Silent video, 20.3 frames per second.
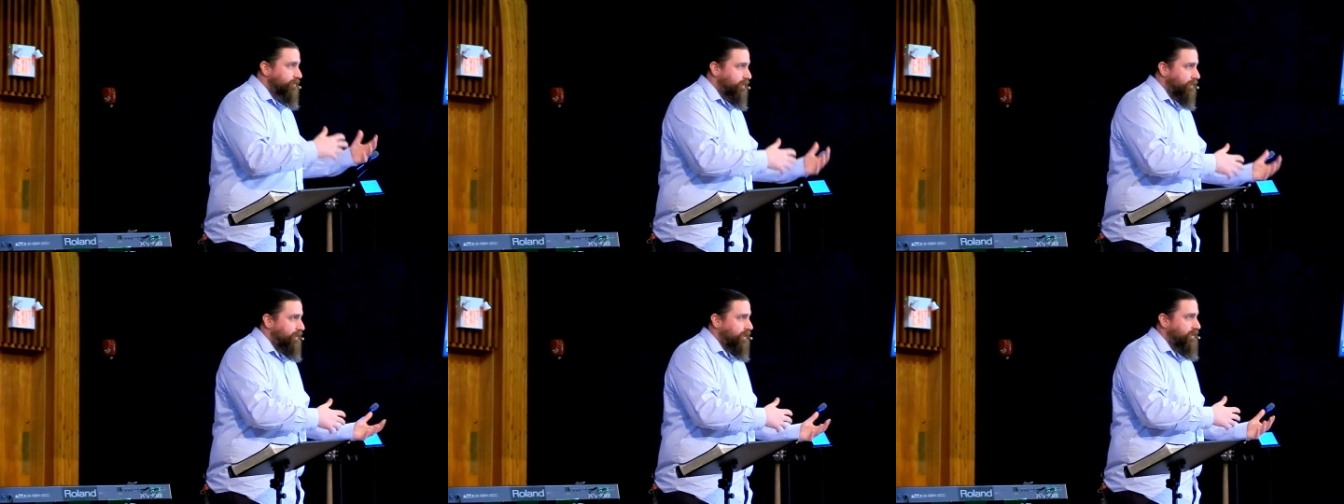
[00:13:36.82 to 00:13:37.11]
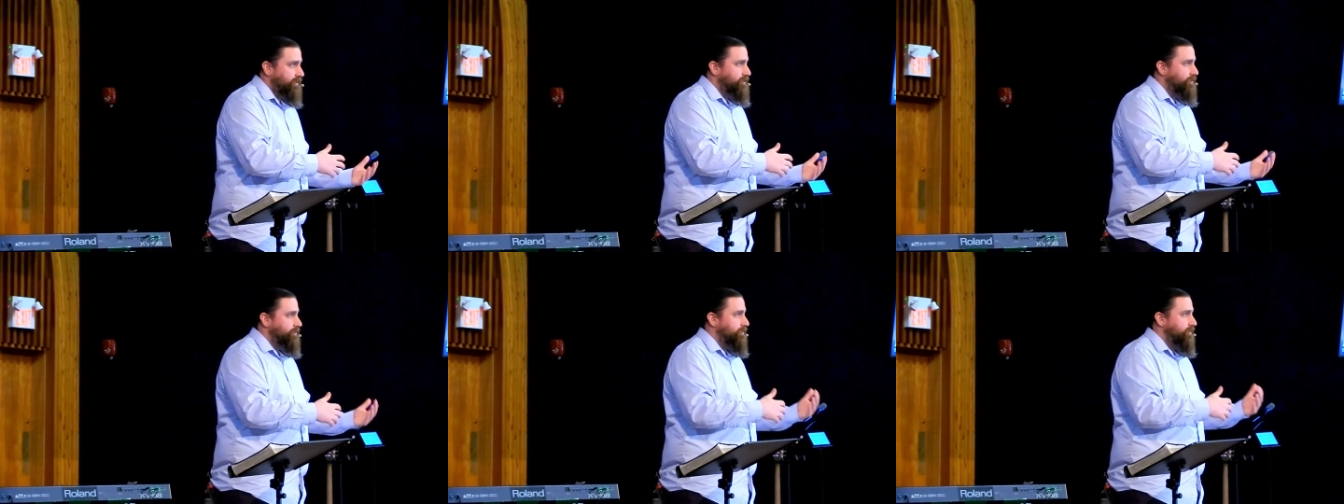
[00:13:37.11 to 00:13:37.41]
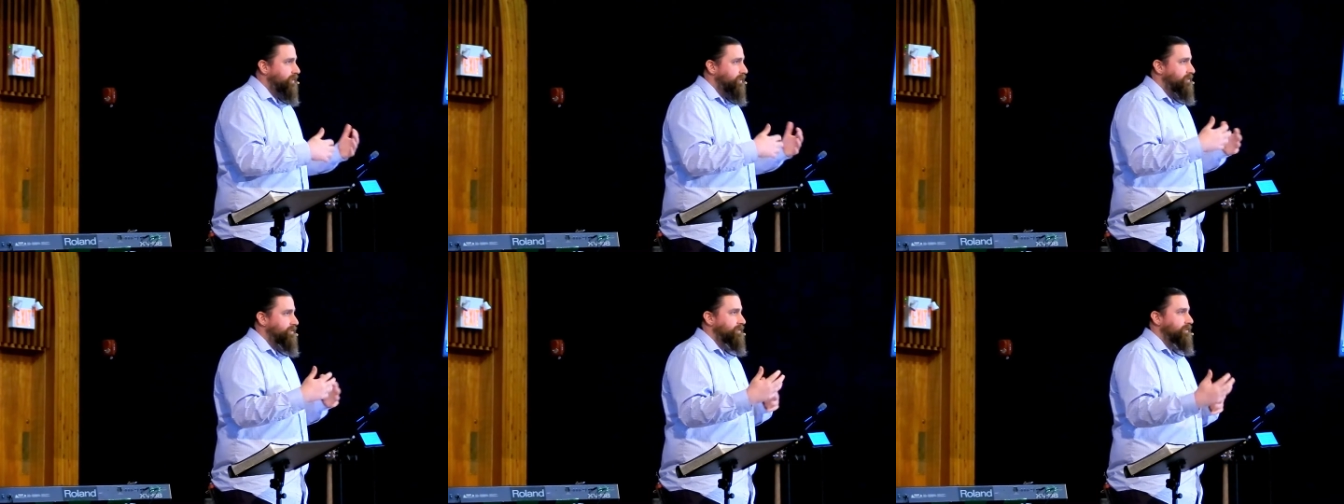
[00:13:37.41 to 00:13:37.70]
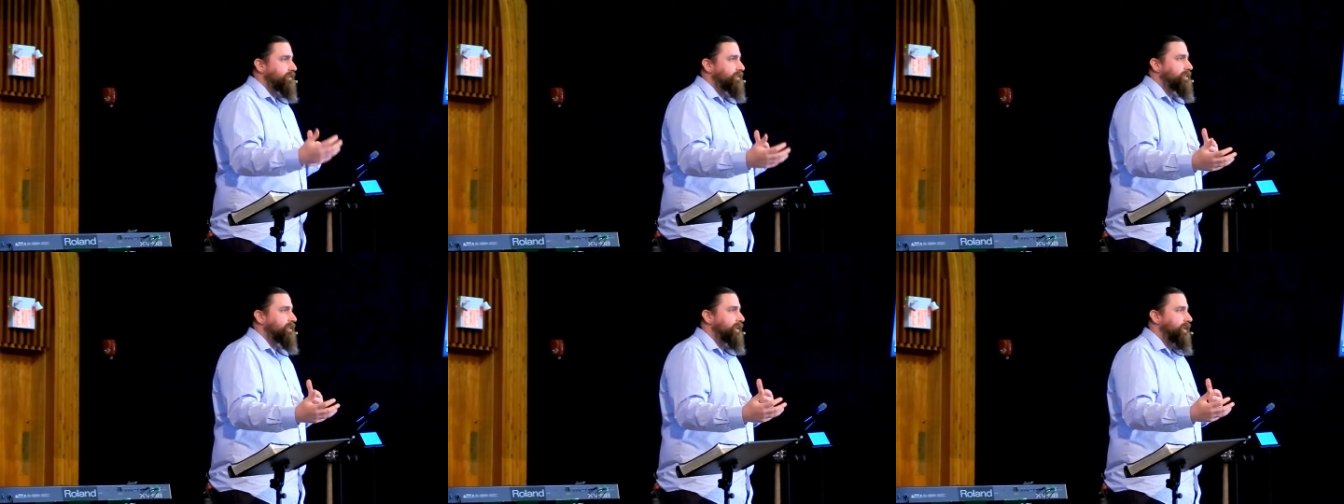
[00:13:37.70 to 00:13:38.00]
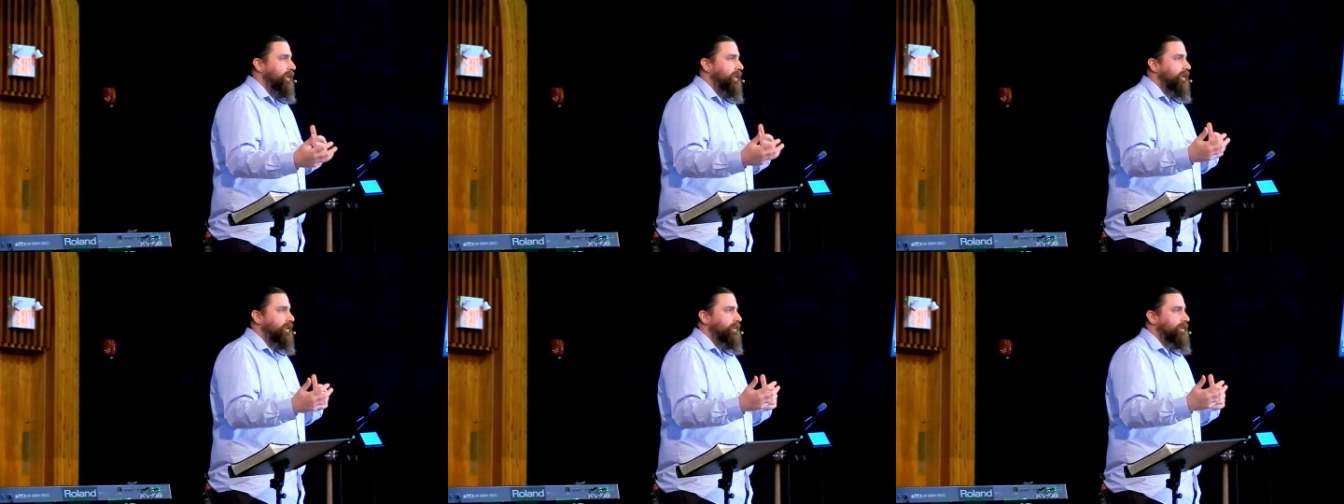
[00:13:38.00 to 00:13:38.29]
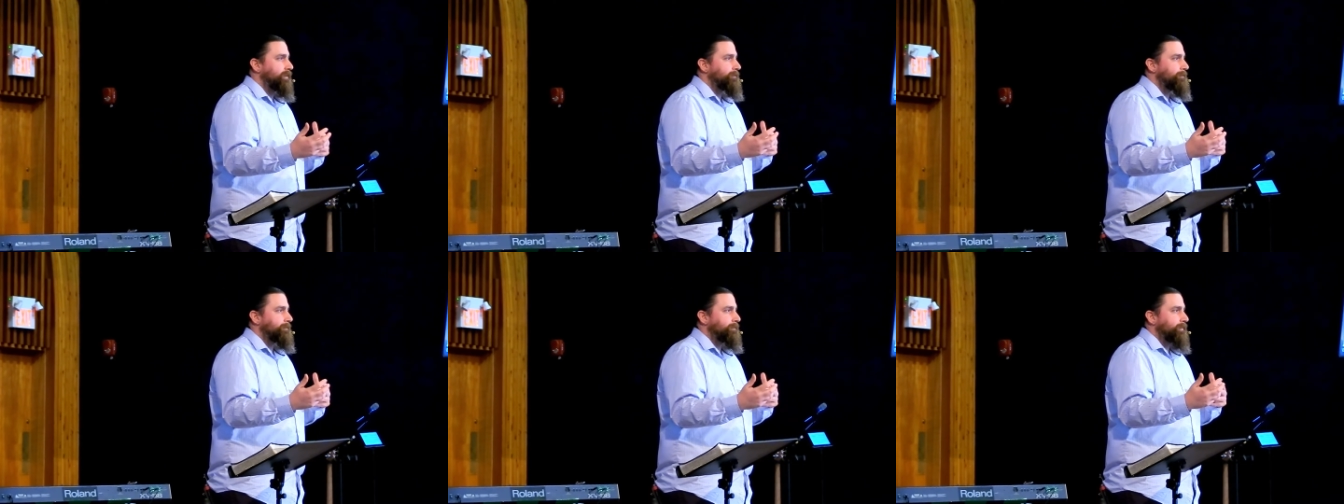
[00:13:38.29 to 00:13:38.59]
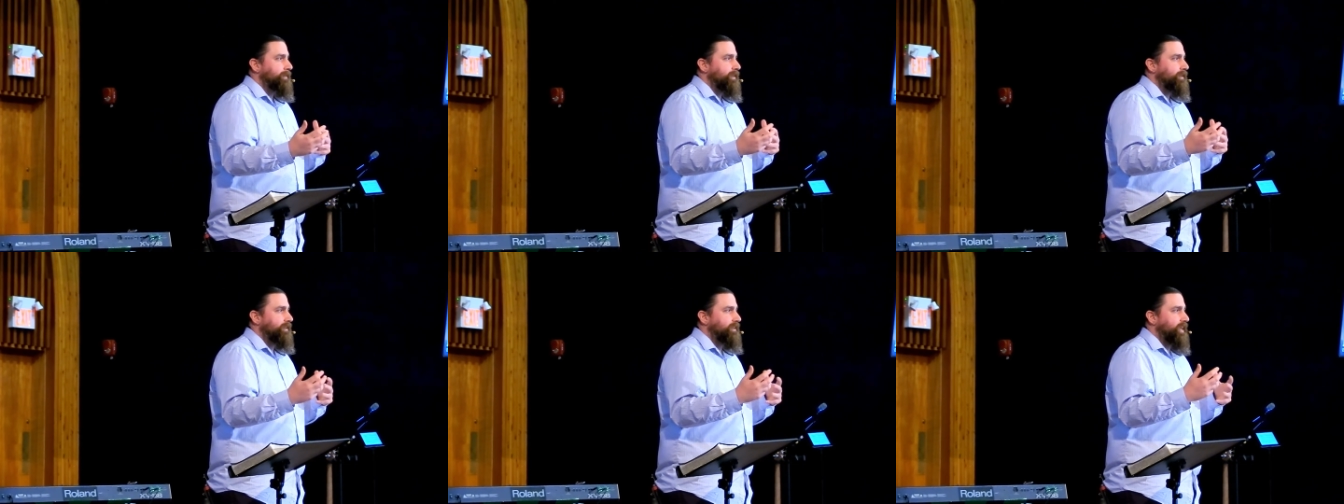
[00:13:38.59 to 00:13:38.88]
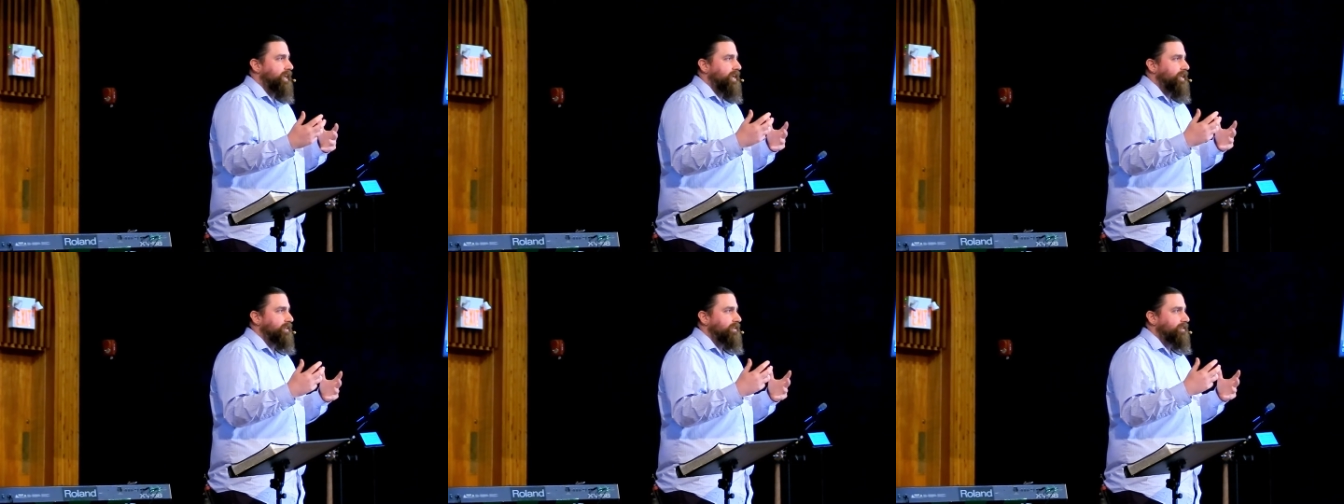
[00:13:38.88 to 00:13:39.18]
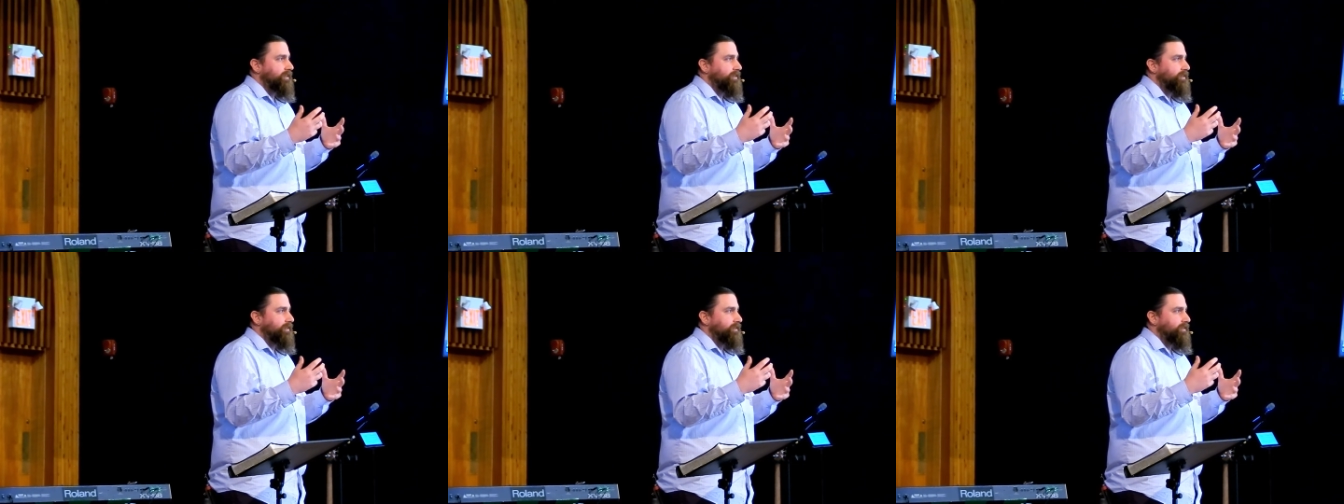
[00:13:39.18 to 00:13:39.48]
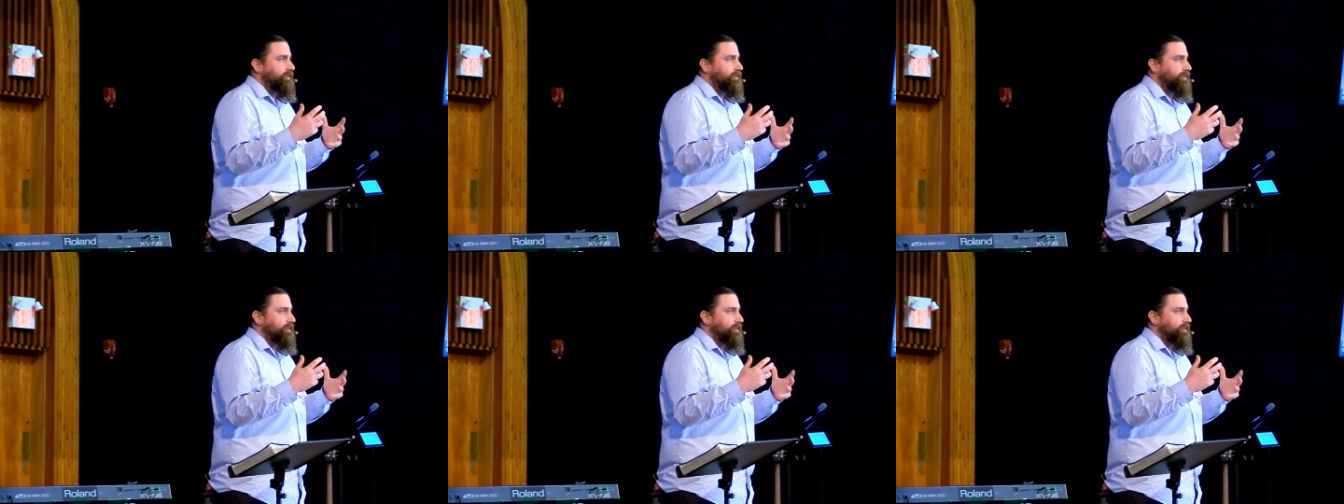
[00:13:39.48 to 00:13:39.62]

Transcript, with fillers: history and still today that